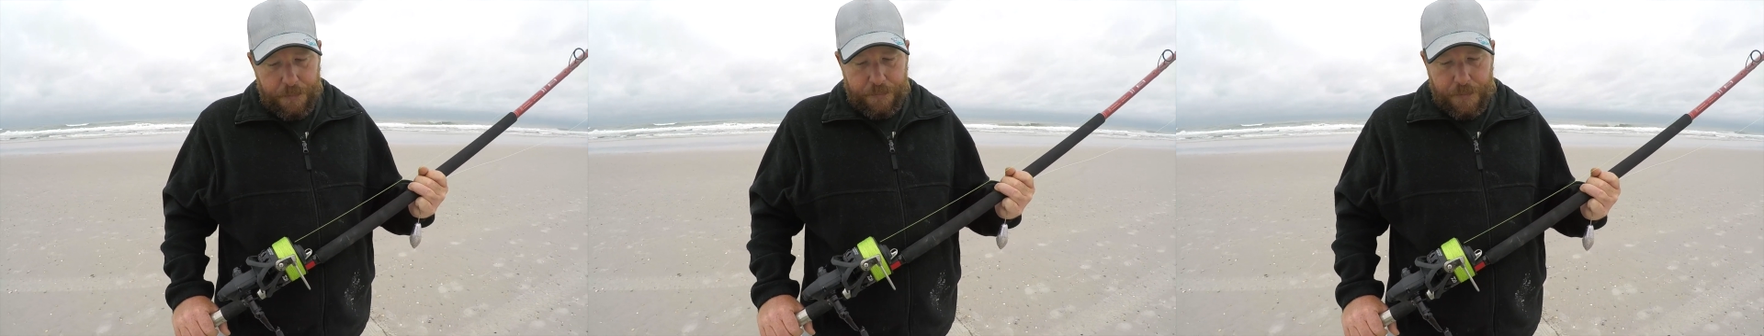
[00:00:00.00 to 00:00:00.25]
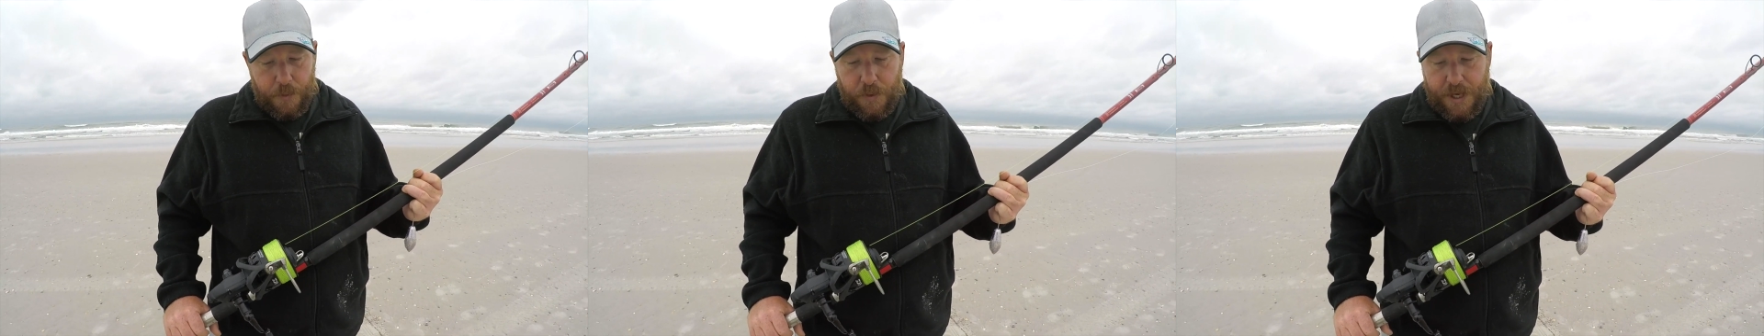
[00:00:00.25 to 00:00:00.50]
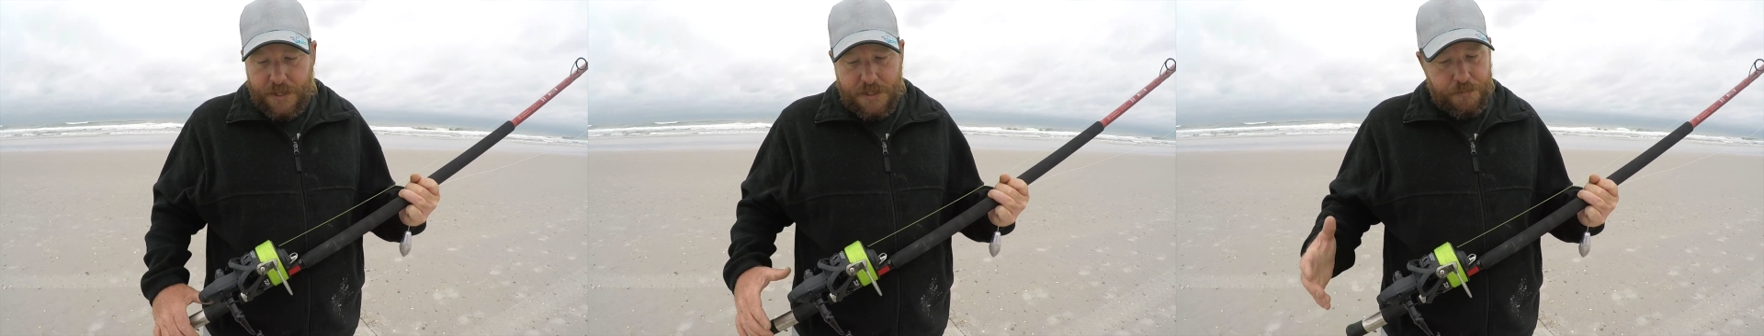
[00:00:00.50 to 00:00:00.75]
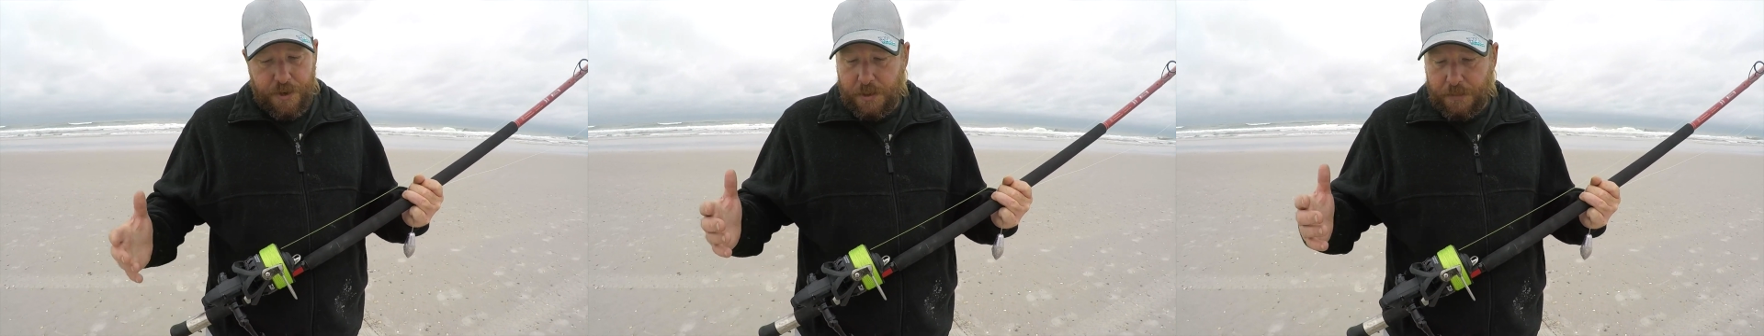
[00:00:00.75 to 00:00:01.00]
The way this
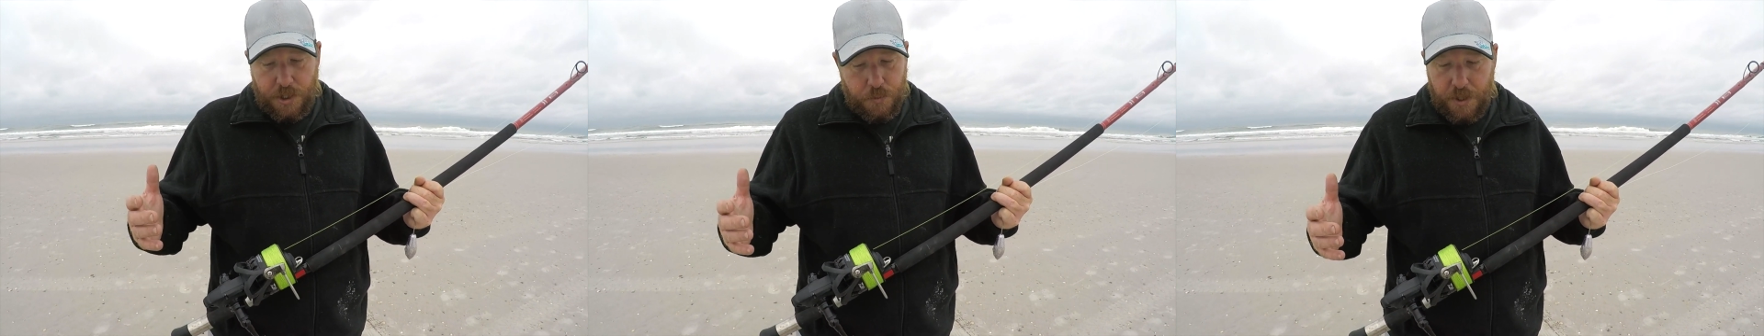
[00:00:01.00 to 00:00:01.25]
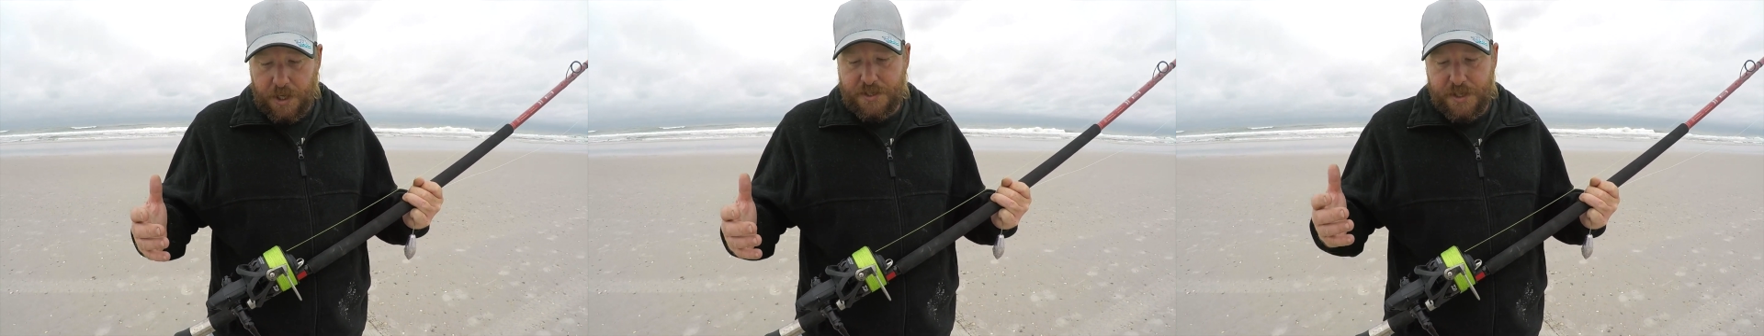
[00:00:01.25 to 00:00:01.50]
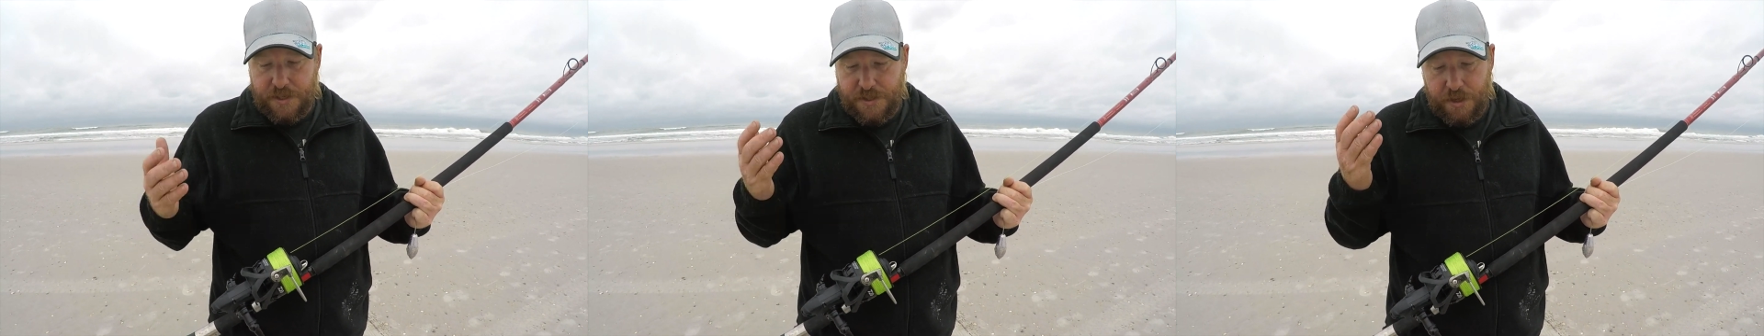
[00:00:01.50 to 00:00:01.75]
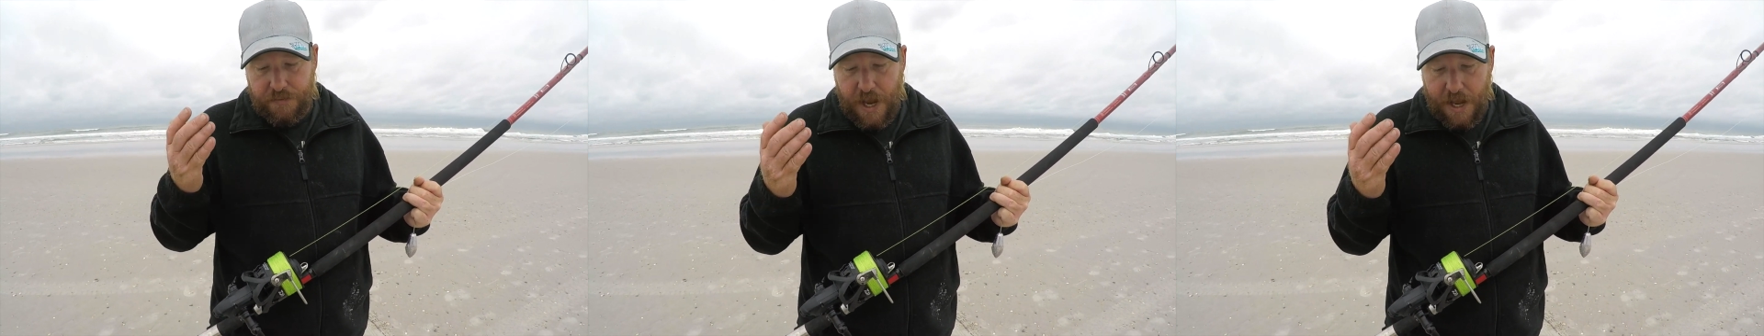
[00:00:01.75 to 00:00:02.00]
pretty much works is
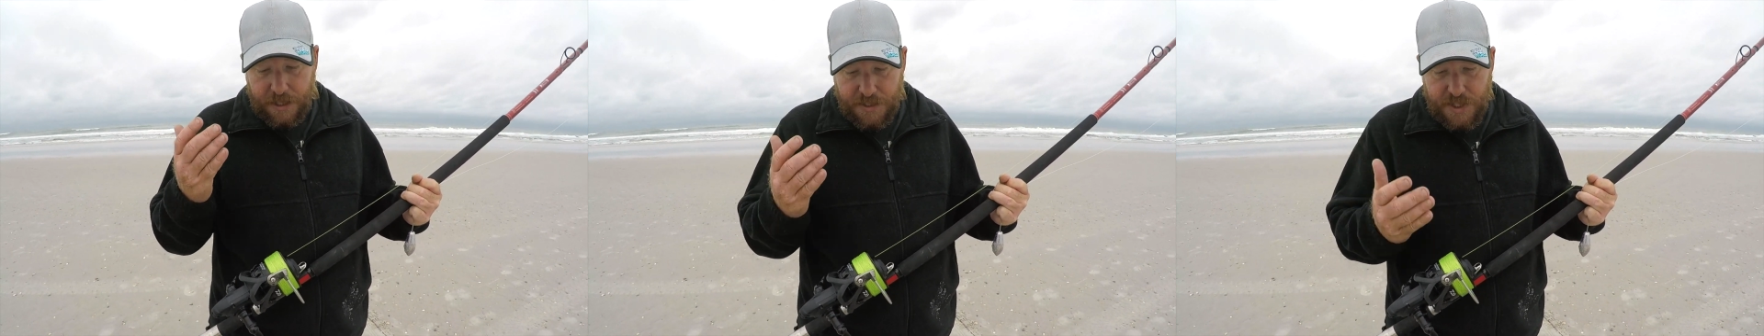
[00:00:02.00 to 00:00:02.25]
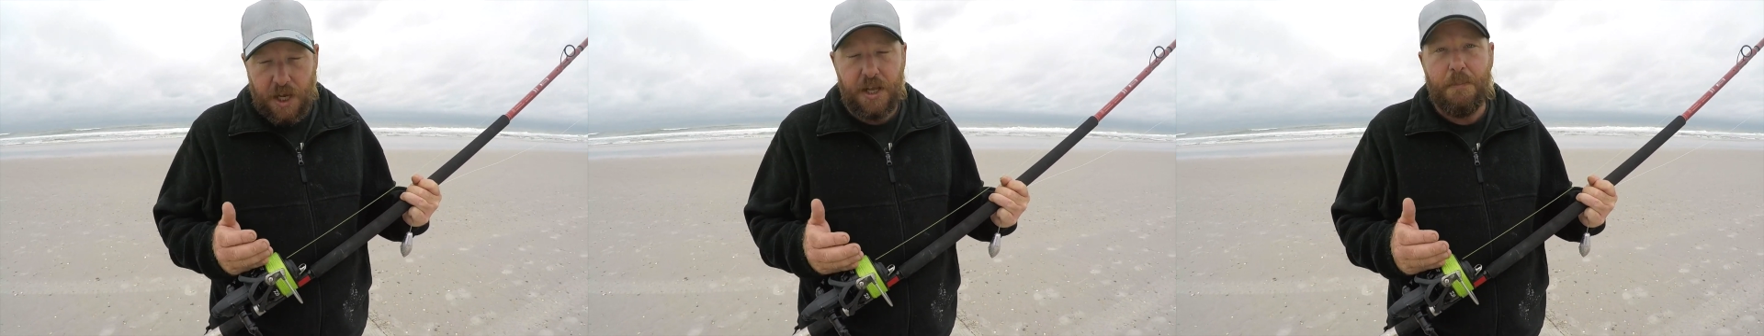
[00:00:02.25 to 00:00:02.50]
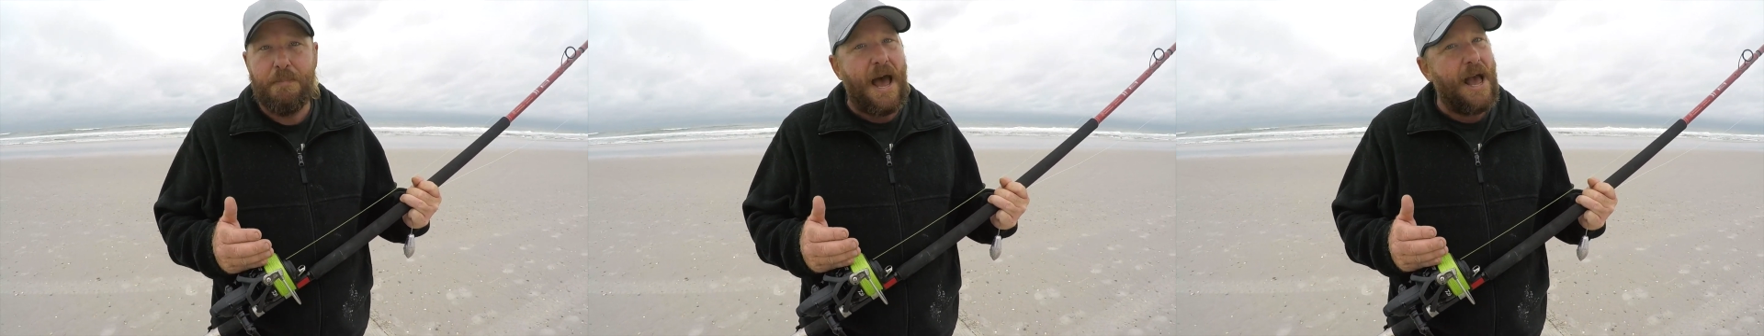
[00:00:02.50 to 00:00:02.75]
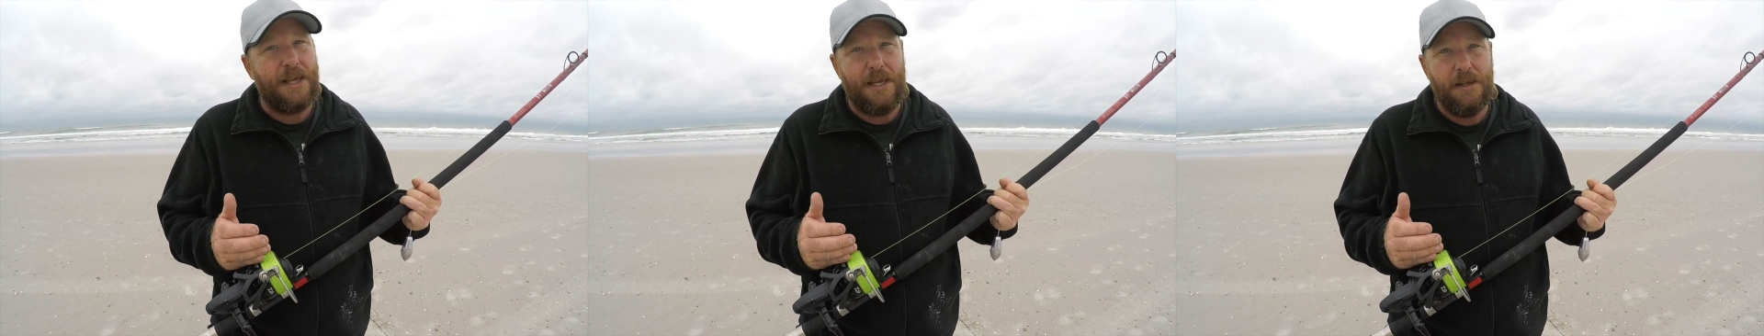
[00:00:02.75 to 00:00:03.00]
you've got a ton of
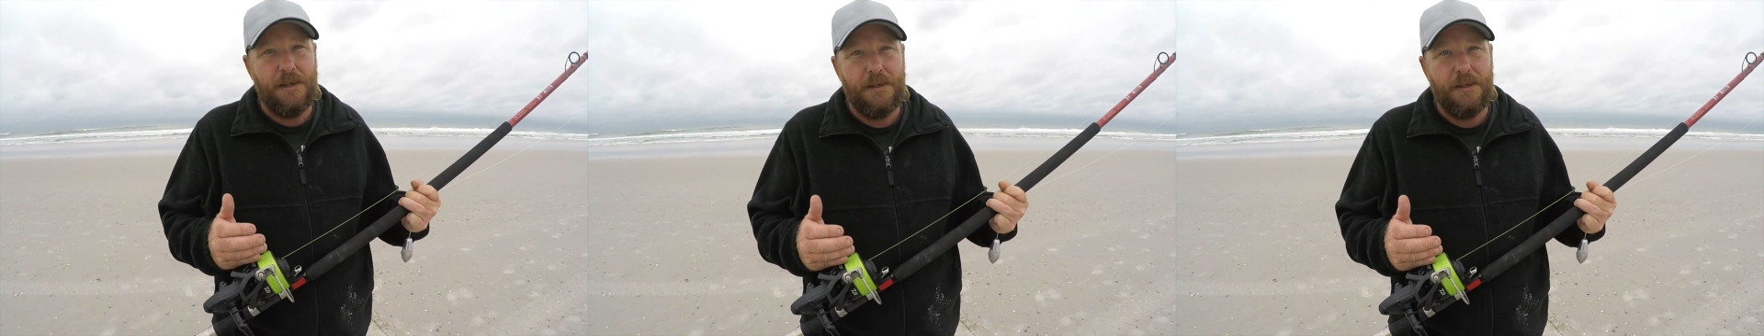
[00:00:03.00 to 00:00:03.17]
backing